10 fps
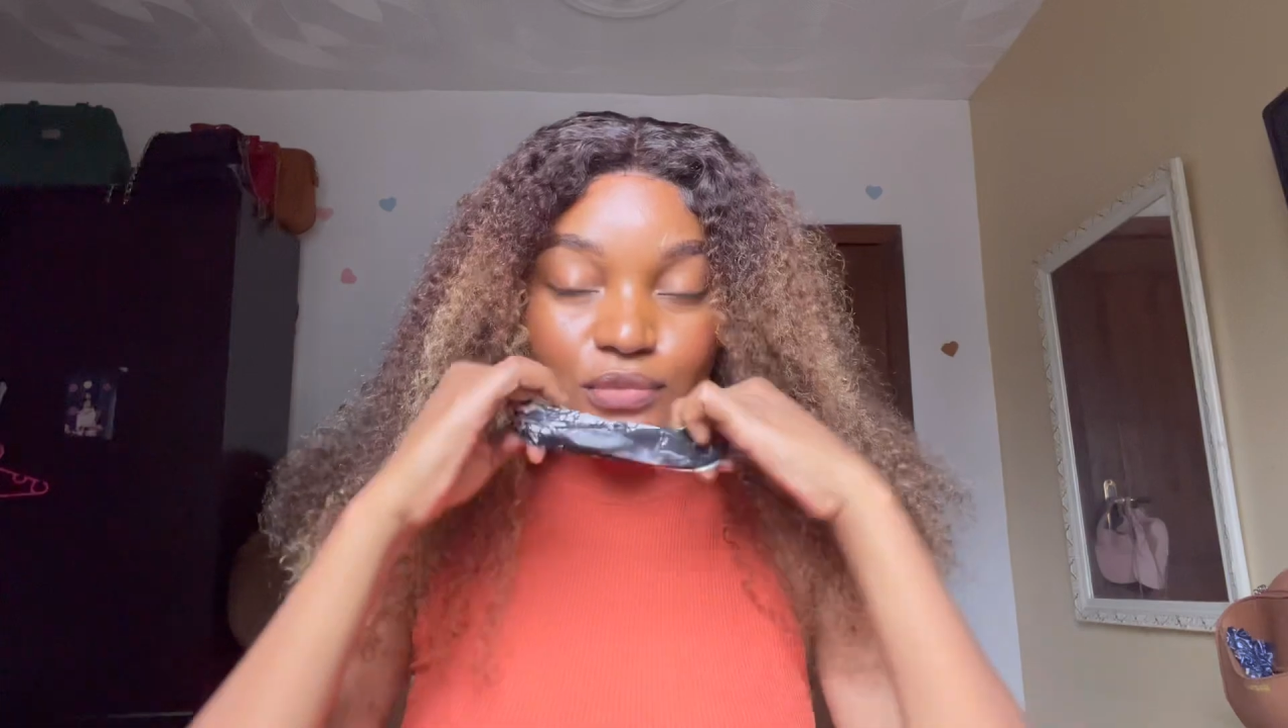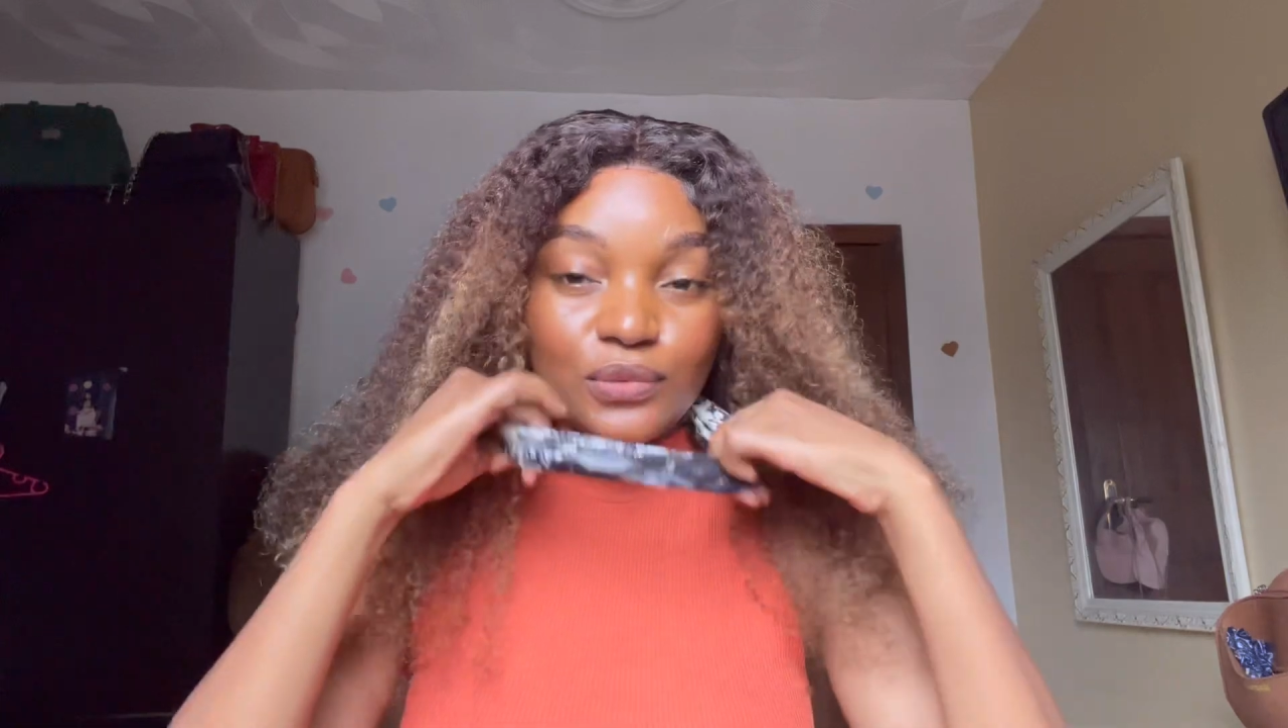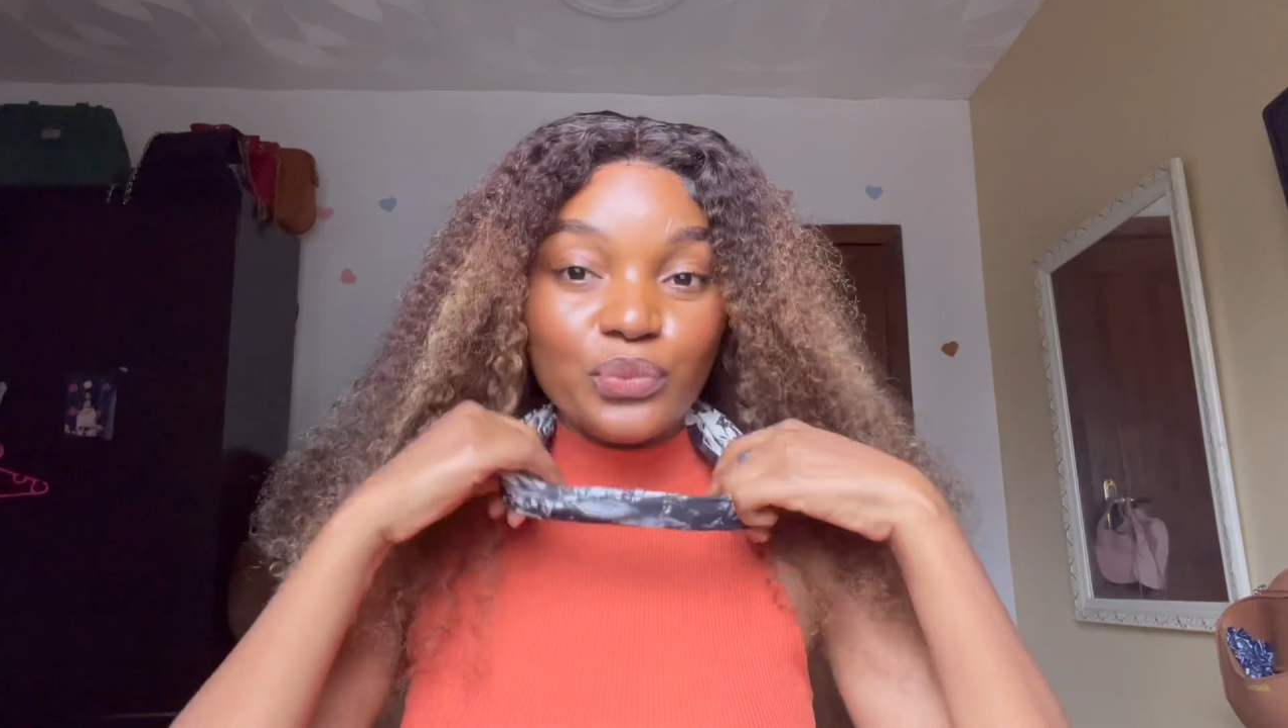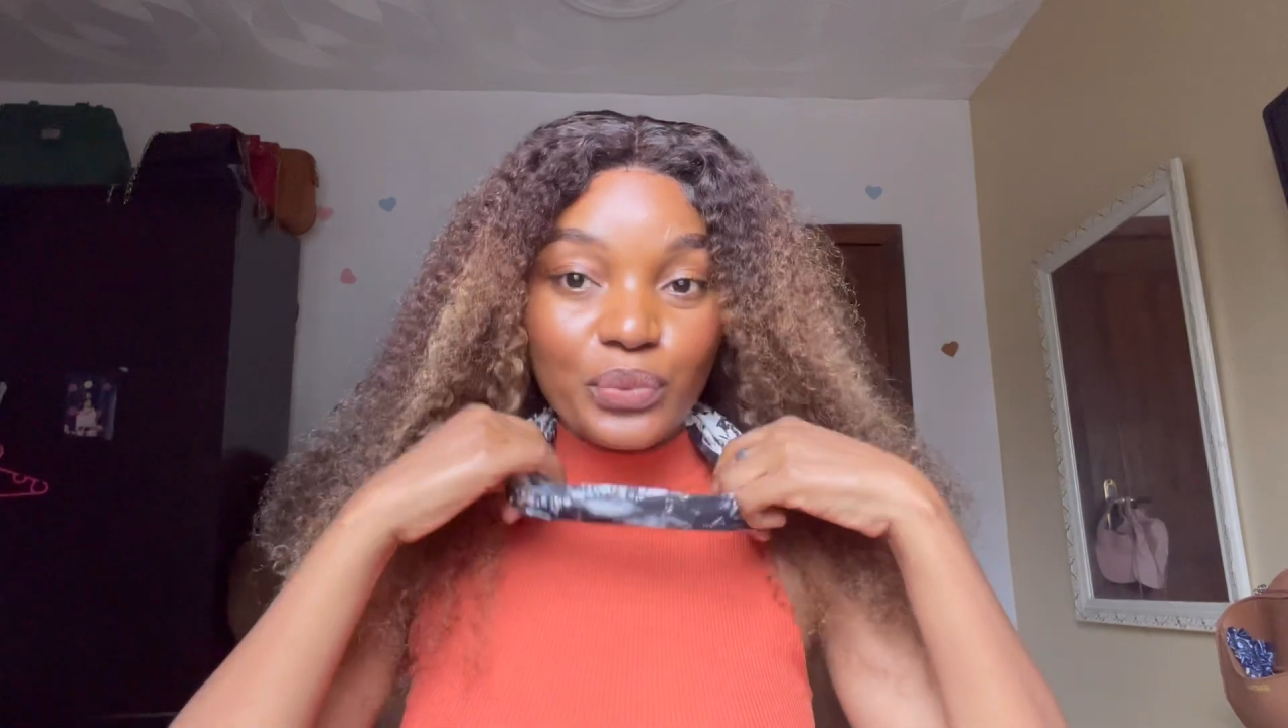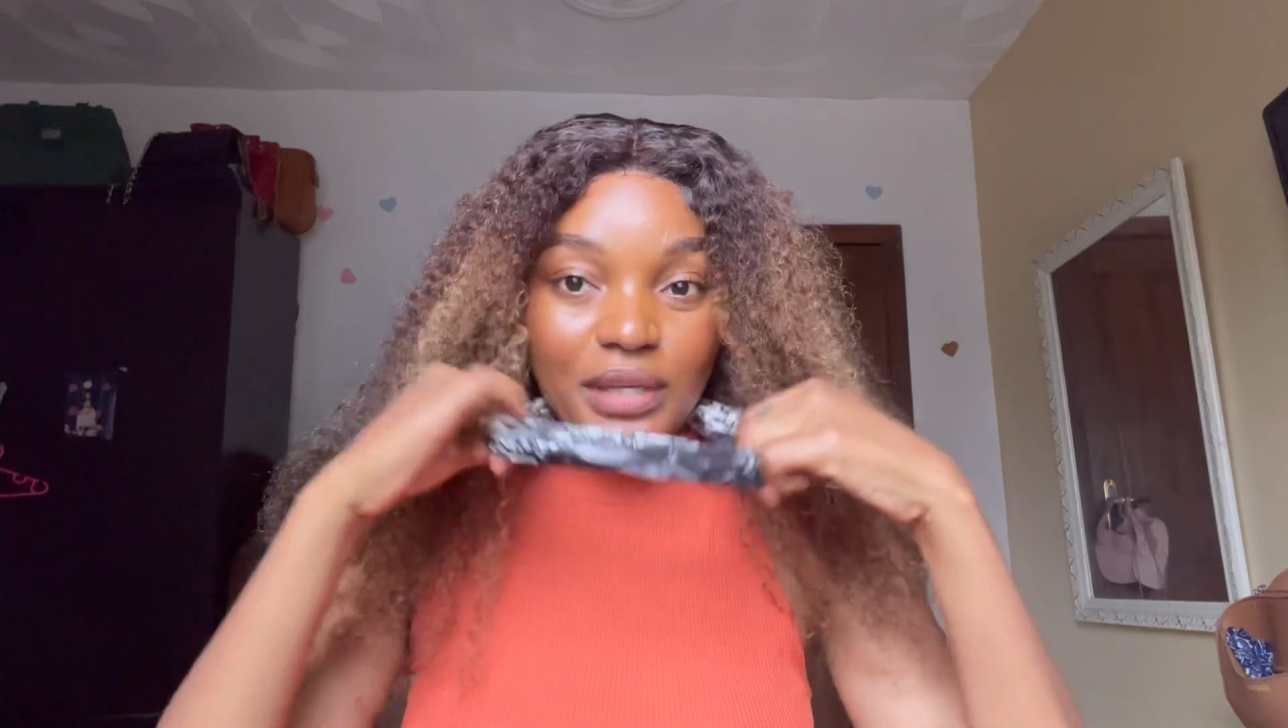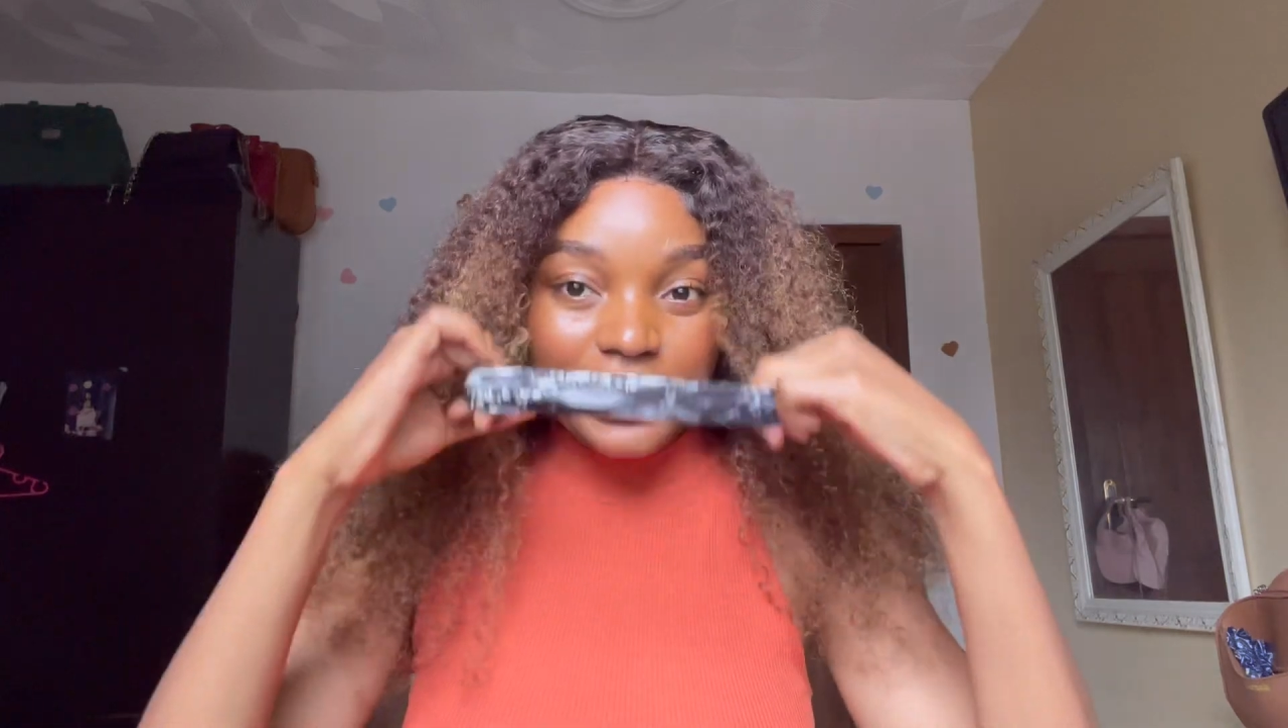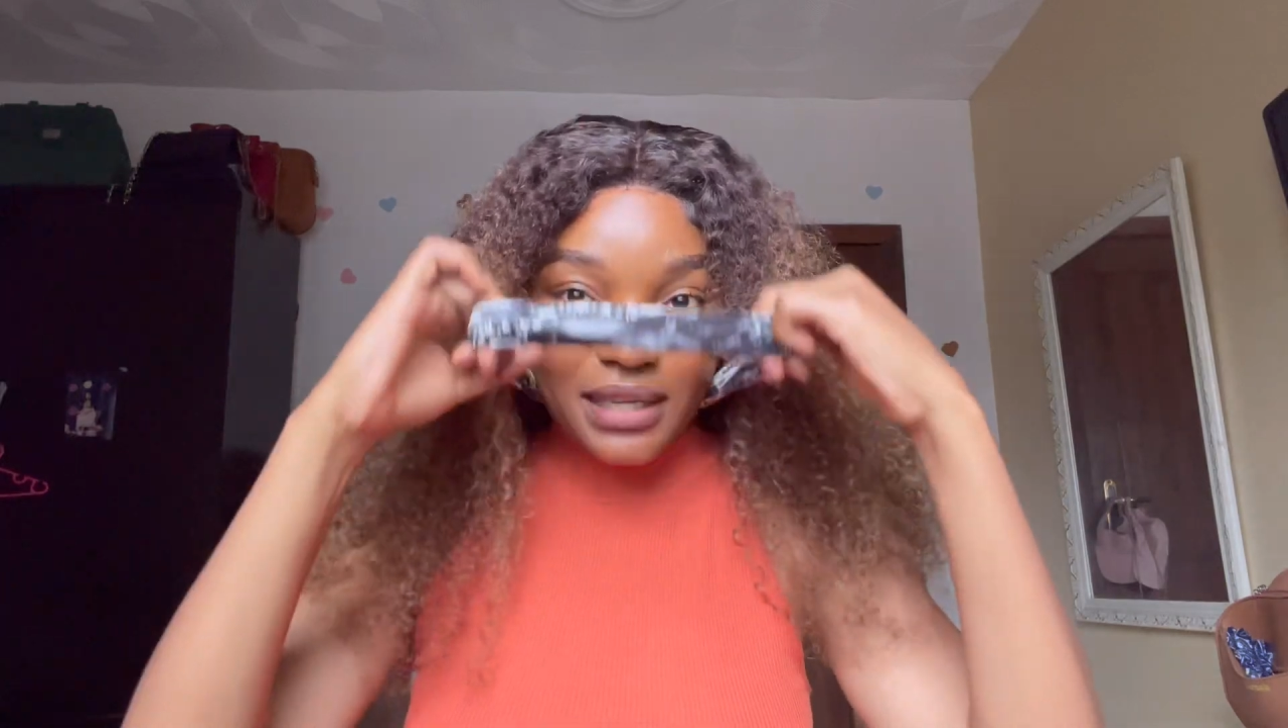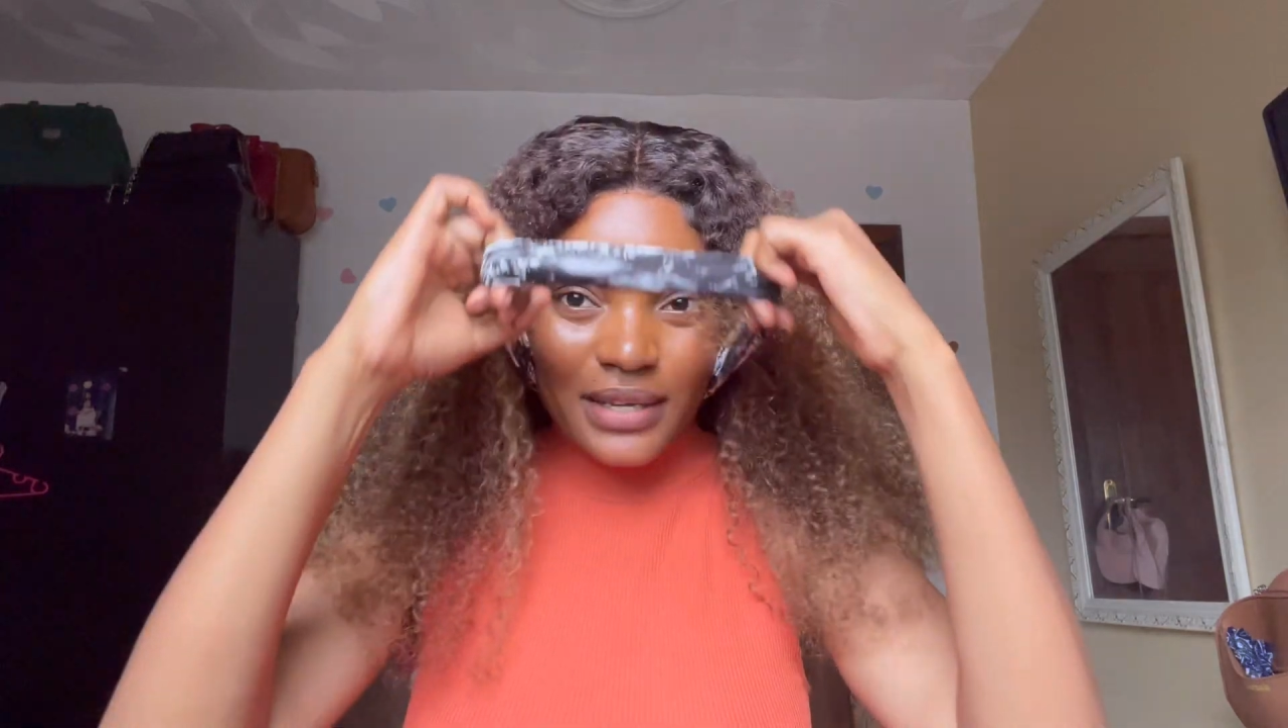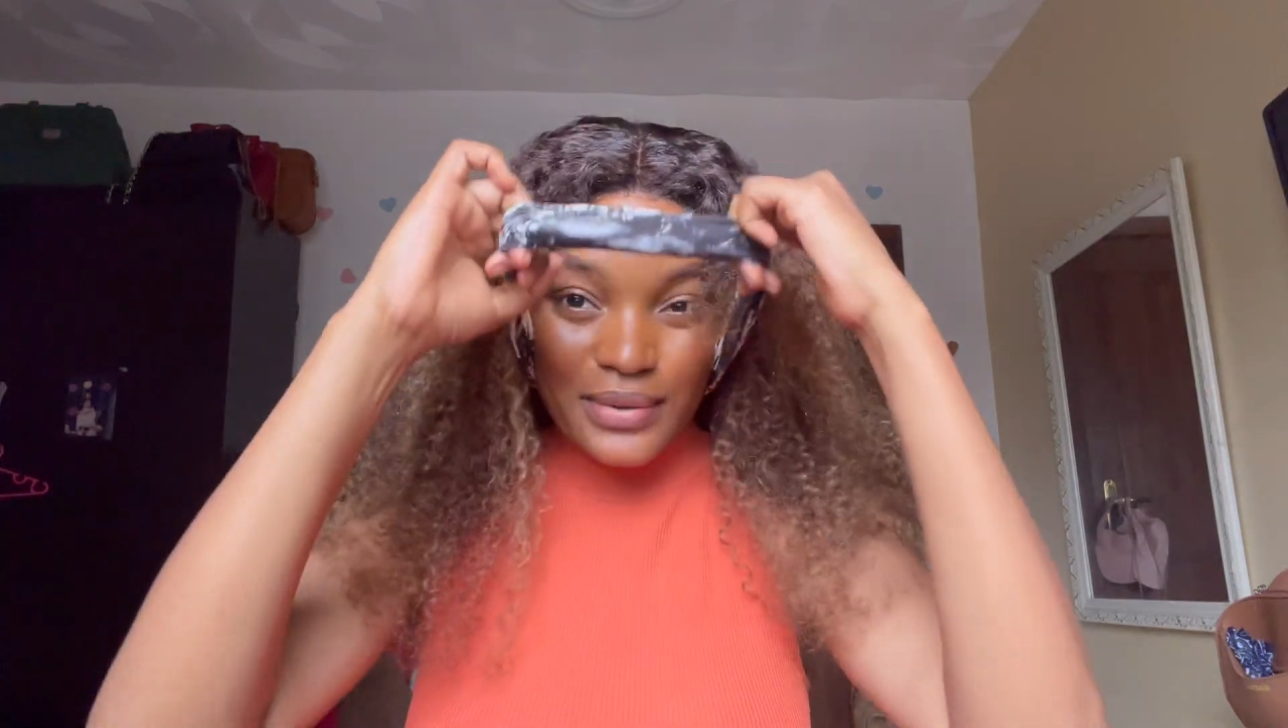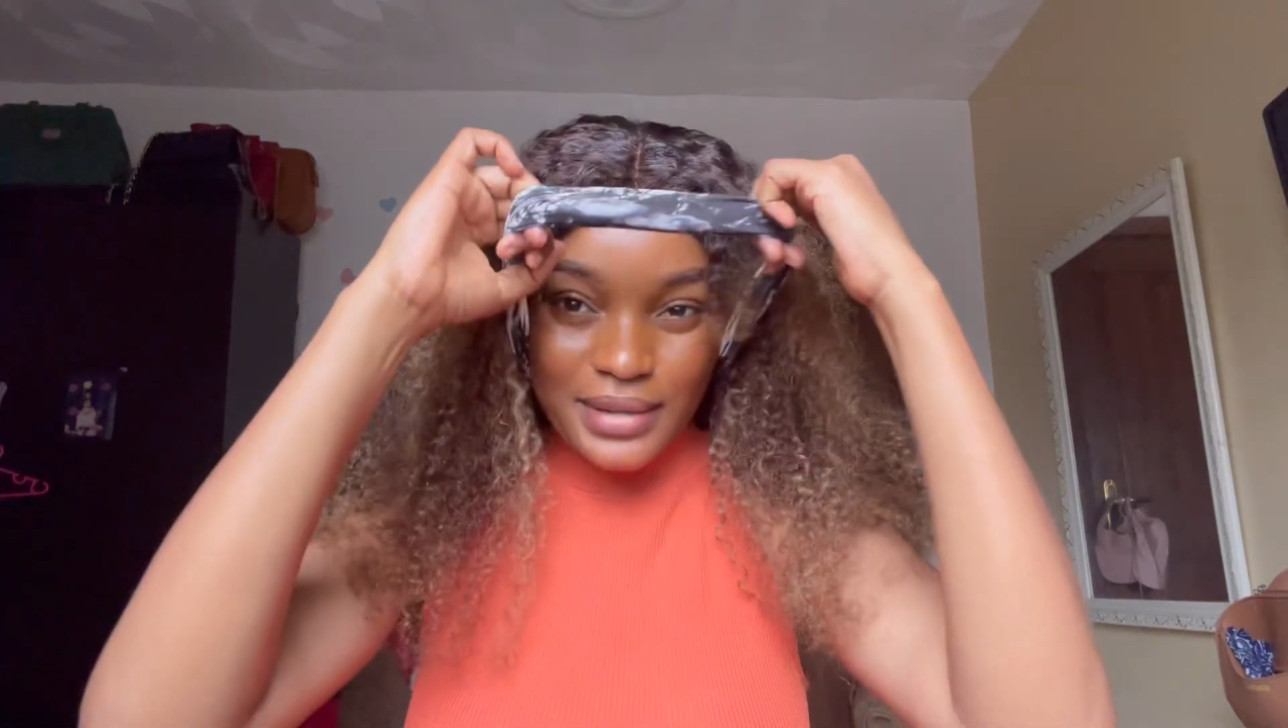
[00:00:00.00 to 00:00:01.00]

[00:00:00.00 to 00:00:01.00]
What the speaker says: wig.